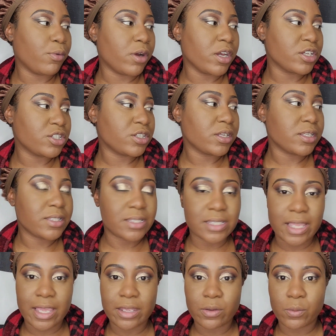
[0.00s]
brush
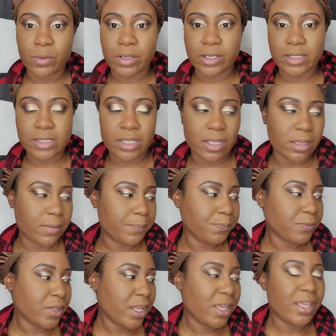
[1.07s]
set was
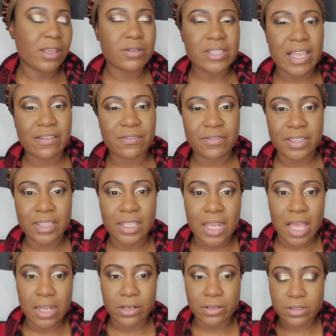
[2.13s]
it was like
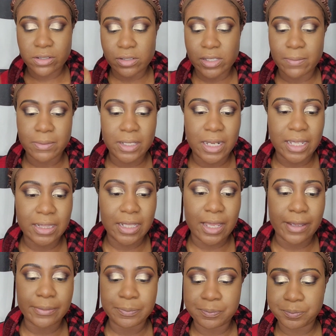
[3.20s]
$50 or something like
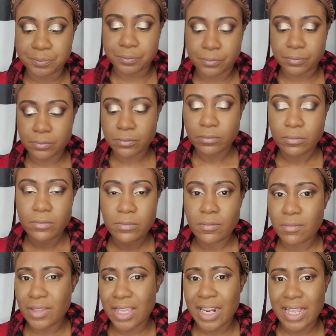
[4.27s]
that
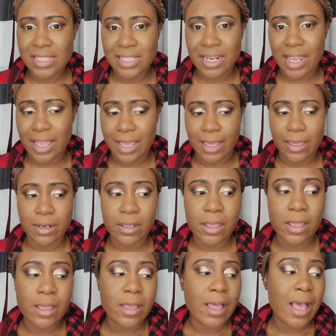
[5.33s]
like I said I had
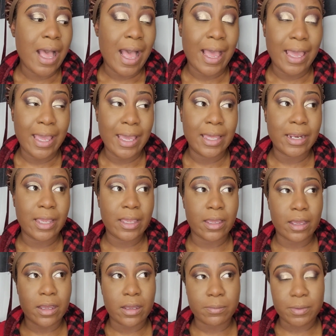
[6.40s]
I had a
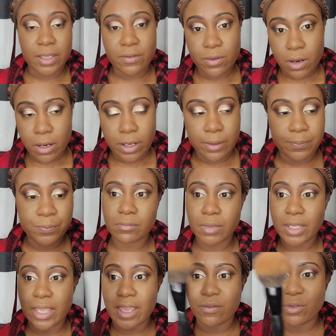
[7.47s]
um, gift card
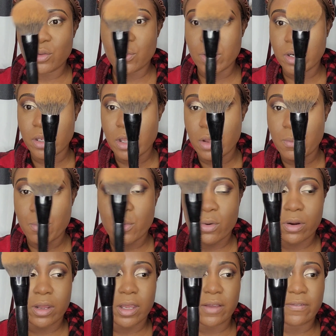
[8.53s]
but yeah if you want to go
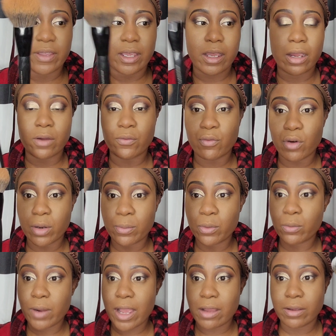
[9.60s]
more of an
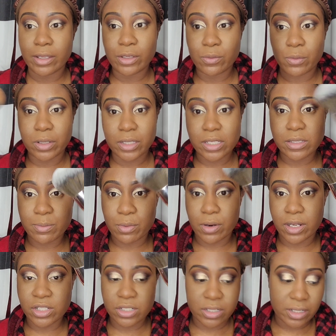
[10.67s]
affordable route and you want this
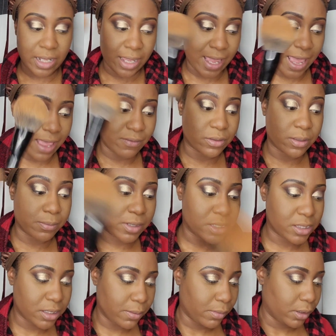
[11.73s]
brush they have something
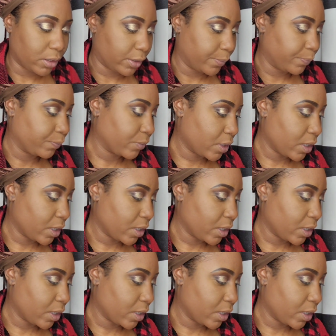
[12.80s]
similar